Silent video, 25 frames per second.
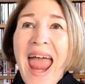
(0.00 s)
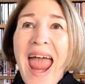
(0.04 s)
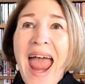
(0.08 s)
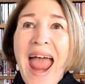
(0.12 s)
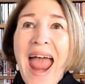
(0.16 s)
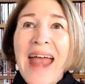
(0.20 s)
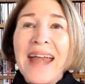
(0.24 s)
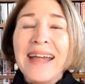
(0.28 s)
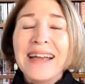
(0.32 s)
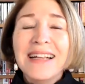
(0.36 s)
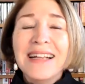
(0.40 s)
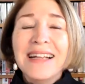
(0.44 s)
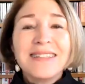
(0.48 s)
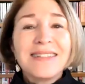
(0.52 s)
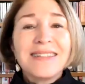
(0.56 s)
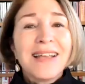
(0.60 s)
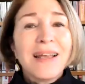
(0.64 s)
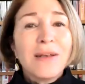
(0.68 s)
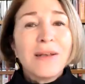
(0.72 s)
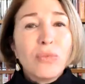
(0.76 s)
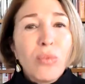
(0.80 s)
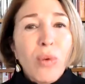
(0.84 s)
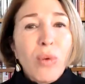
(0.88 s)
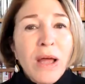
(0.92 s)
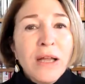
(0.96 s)
And he said,
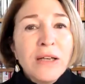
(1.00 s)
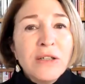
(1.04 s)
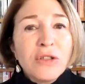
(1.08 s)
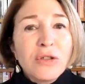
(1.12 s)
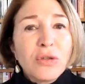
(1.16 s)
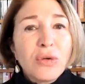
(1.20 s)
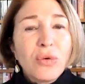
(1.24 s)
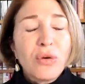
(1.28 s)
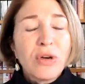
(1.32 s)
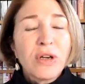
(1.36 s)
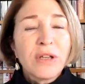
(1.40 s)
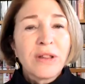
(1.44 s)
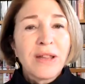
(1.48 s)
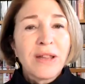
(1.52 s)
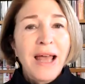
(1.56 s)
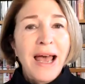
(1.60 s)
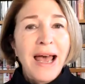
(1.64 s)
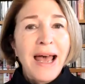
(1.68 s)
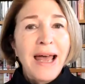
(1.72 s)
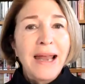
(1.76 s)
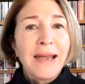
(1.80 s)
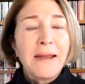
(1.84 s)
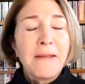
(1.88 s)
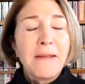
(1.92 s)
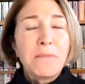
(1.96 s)
run toward
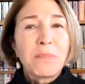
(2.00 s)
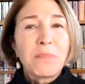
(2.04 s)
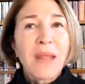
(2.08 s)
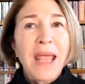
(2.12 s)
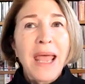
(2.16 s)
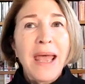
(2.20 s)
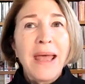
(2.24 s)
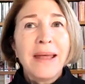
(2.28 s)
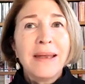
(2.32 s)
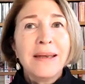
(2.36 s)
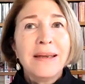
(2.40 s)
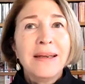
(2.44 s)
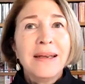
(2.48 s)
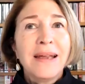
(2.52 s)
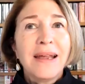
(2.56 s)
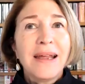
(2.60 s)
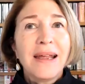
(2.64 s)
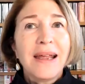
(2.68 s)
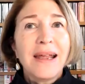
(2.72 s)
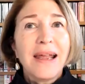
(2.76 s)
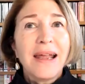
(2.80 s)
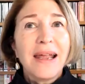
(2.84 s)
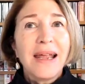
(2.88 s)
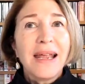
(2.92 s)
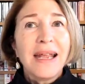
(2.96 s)
that. And
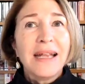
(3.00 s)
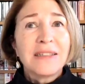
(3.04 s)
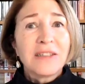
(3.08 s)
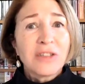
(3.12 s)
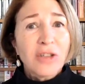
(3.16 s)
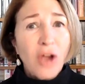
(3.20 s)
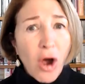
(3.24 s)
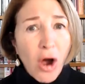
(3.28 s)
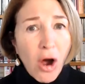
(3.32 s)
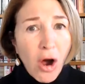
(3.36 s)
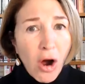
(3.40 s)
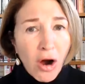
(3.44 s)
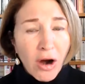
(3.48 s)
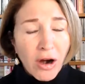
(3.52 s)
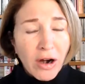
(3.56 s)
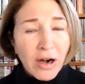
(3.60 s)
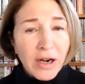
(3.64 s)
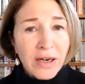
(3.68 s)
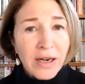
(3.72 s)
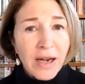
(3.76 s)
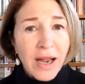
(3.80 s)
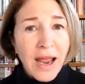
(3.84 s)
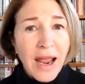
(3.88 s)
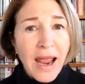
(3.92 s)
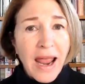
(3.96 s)
it's
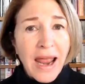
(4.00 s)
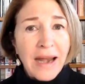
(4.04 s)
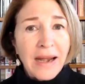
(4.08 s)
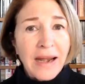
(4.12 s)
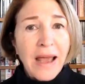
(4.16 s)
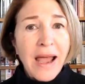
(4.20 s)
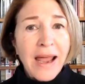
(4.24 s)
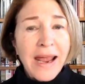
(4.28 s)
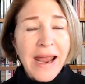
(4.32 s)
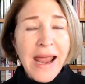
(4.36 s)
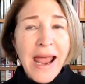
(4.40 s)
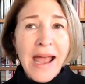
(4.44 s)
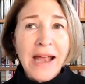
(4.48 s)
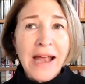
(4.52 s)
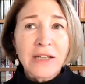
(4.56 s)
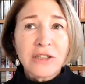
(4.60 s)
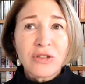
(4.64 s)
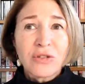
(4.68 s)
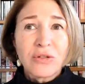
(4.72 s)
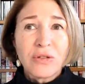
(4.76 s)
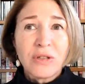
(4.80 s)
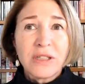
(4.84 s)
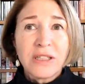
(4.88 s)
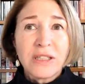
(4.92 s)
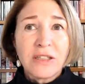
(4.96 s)
hard. And I
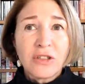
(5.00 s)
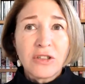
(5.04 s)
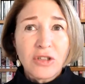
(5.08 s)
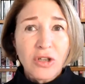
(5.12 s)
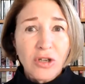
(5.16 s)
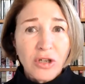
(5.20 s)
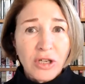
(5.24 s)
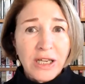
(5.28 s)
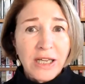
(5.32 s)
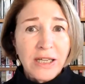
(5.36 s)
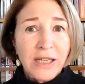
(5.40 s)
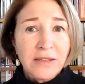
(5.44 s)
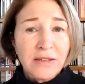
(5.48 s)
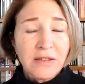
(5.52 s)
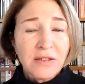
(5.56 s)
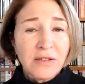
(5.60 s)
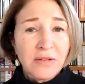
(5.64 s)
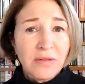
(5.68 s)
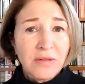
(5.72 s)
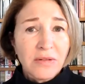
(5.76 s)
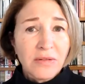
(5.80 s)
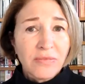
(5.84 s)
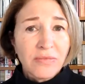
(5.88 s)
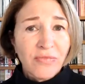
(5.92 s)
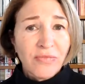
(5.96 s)
actually took it
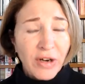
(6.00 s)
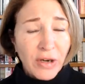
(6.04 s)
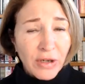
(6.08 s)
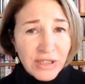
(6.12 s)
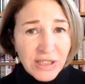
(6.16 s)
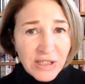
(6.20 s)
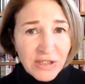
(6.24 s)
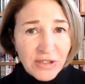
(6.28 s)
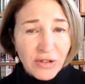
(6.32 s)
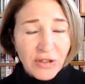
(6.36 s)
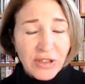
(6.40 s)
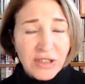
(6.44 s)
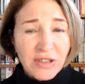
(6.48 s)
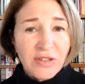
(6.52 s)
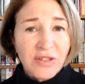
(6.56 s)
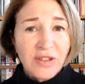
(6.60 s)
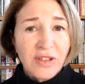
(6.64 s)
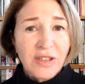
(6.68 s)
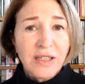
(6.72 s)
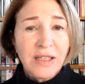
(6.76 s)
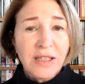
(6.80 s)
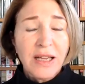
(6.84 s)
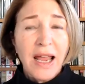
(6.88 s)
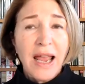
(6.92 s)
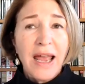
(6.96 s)
very
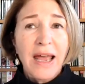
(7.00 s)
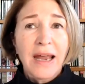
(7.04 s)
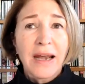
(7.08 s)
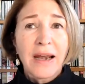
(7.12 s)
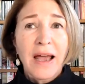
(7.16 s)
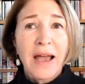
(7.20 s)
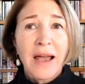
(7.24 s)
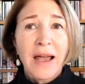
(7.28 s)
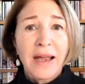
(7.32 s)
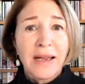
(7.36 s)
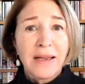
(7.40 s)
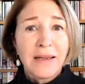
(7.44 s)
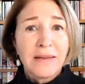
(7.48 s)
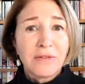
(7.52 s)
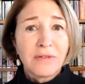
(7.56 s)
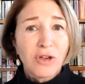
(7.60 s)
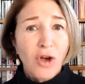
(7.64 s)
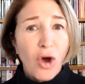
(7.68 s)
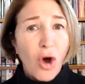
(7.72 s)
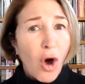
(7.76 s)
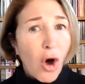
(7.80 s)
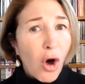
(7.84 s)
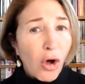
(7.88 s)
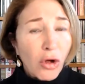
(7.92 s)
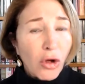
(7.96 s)
seriously. And I
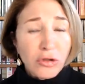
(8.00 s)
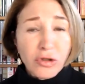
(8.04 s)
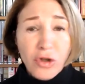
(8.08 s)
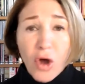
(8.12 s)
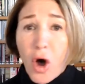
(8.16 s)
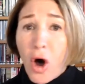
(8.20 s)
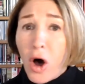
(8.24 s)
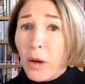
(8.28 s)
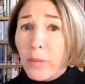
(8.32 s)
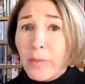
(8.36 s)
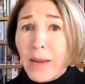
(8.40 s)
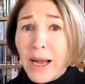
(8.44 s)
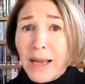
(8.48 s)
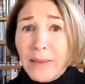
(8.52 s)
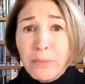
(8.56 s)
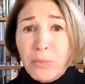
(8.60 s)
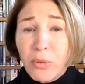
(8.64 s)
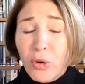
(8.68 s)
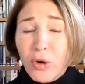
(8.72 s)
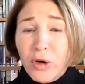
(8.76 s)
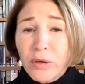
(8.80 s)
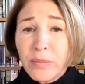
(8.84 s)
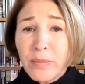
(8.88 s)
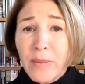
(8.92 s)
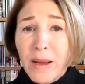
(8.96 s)
called all my
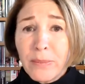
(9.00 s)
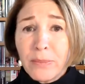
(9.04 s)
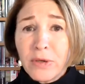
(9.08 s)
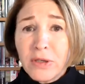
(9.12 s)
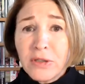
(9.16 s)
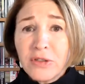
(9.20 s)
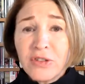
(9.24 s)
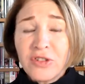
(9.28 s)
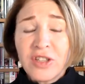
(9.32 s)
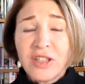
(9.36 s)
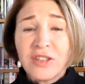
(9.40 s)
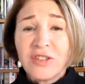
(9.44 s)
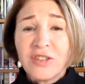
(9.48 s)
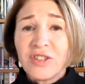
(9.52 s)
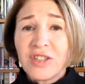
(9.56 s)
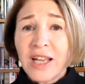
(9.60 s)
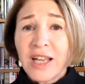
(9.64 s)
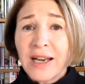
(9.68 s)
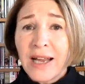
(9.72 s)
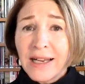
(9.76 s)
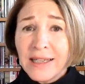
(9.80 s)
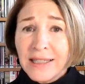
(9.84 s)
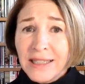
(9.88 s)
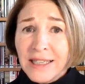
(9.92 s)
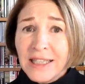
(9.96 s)
board members and said,
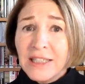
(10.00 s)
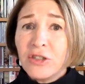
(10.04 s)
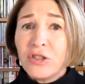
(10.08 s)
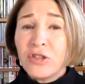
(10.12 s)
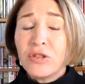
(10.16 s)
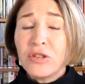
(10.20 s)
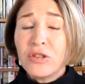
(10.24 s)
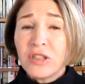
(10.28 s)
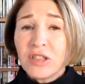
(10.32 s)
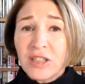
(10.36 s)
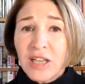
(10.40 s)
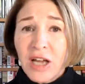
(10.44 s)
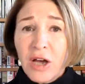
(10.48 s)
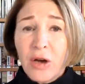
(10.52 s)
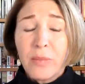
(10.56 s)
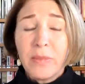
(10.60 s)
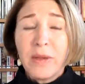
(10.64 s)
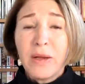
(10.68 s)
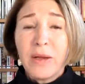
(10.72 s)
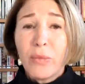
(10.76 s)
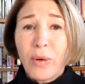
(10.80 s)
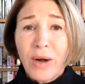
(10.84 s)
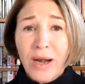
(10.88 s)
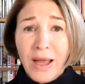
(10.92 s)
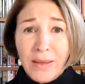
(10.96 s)
I need you to tell me
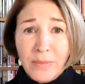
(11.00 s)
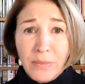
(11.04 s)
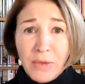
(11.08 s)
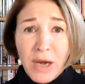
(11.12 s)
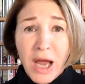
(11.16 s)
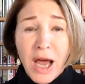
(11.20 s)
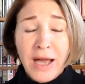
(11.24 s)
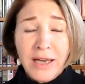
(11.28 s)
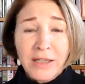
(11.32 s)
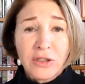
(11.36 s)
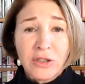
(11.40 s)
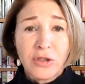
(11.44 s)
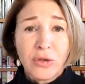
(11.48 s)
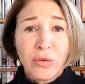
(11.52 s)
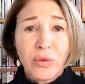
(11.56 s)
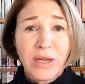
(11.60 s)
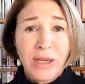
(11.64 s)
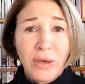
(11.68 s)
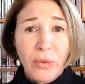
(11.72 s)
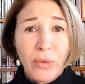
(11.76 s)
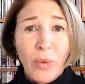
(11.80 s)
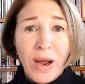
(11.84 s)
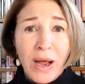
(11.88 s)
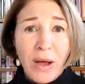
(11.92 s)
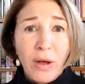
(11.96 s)
what I'm not
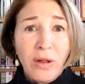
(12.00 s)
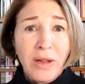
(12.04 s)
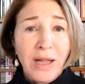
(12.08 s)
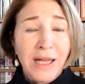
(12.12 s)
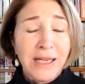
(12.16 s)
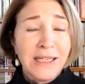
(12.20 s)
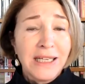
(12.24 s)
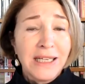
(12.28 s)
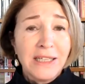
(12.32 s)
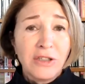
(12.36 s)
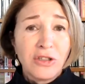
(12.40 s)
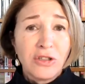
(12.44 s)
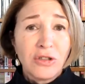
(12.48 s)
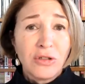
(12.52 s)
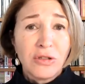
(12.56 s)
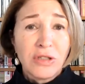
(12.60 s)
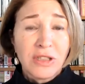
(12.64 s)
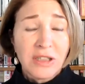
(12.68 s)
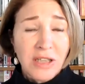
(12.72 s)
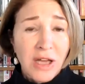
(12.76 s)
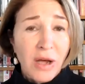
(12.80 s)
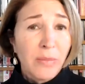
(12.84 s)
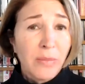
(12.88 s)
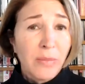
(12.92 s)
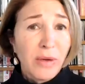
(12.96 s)
doing well. I need you to
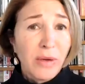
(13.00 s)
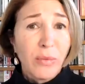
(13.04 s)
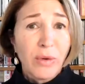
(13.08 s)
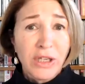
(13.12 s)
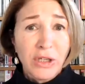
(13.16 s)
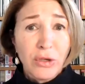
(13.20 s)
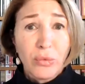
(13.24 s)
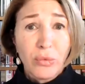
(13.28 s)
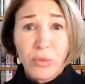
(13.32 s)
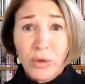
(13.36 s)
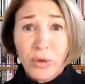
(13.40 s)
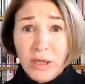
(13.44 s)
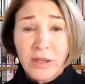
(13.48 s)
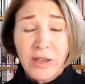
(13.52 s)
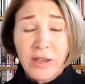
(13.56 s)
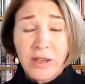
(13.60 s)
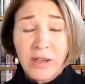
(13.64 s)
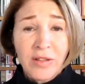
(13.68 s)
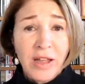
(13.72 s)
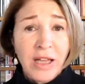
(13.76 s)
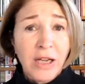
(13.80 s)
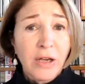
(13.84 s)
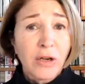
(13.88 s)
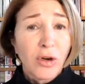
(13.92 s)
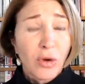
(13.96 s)
tell me what you really
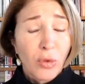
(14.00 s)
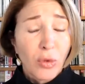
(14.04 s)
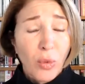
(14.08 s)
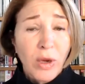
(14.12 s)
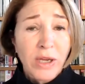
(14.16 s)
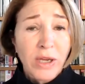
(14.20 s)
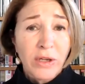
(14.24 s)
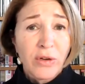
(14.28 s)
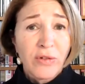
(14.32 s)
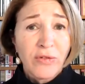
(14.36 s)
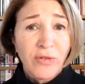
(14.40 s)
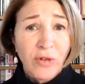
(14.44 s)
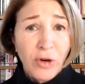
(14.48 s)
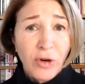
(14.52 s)
think or what you've